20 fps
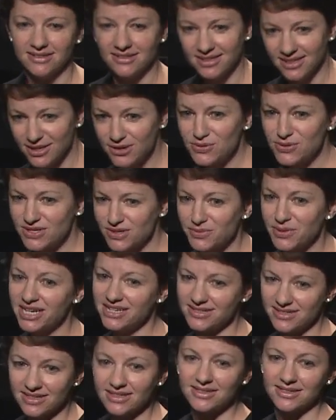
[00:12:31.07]
It was
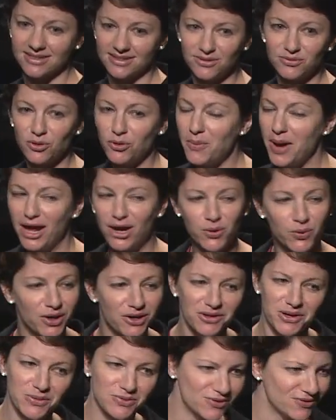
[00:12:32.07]
amazing, no matter where
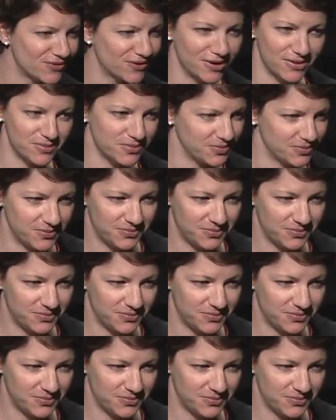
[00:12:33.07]
they were from.